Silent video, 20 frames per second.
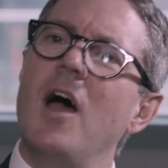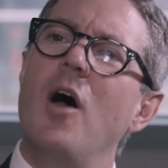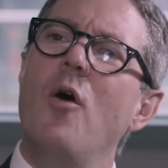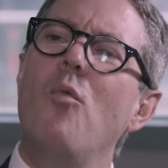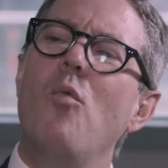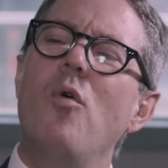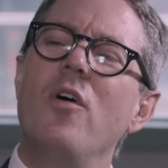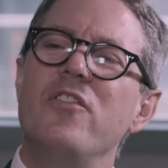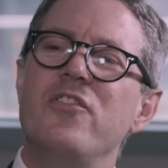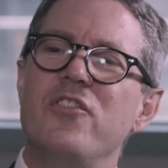
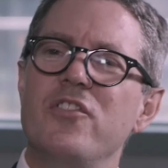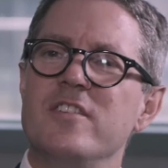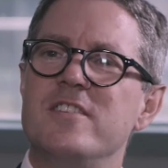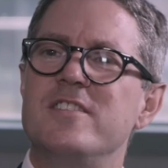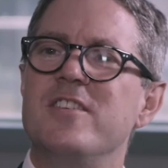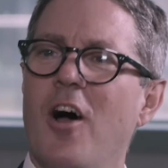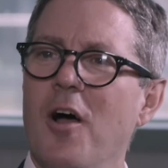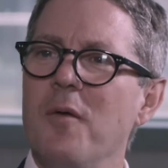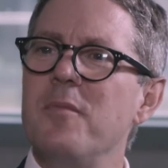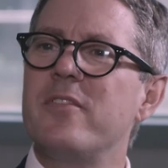On what sort of
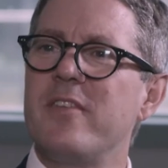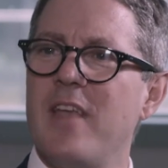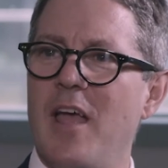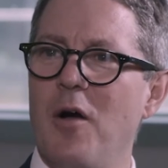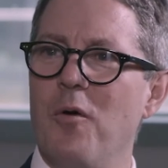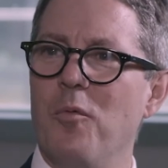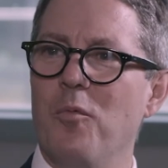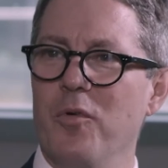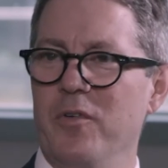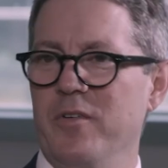
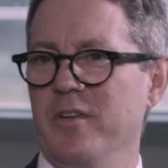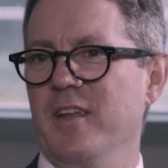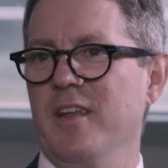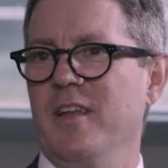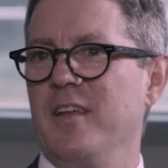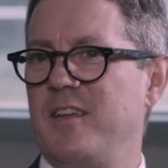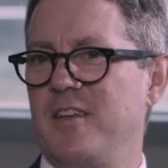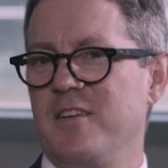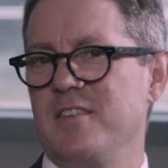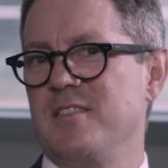timescale
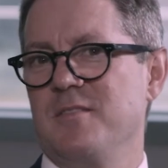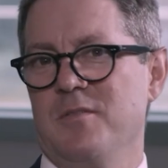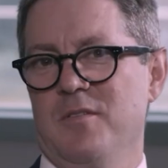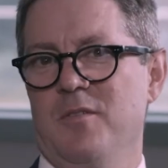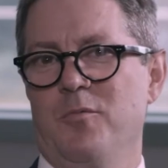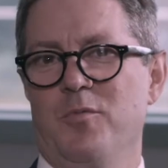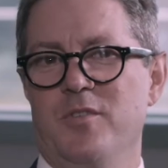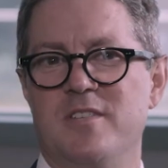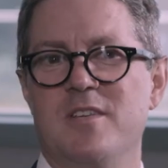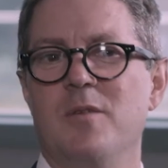
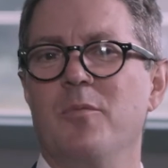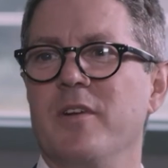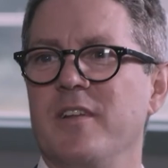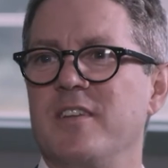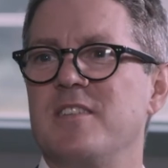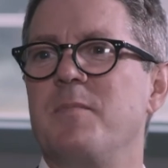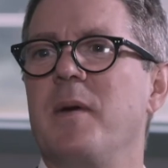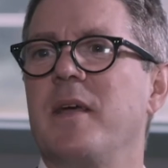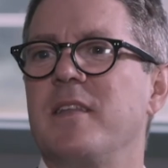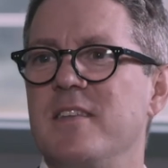would someone
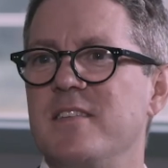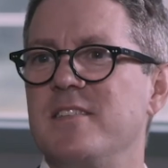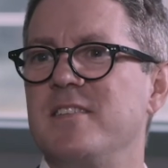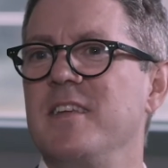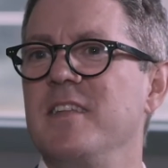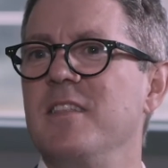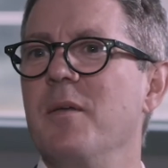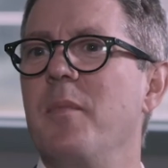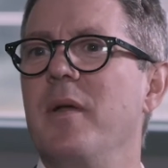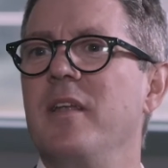expect to
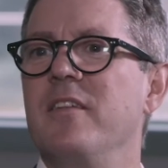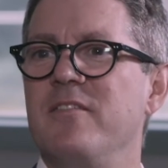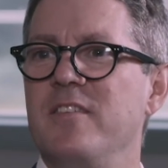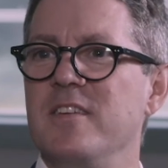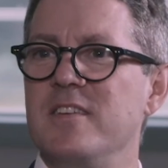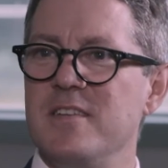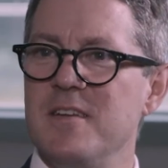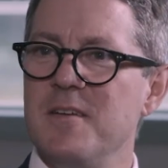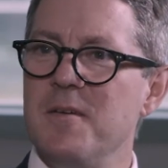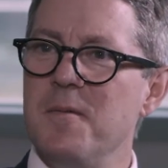see the benefit?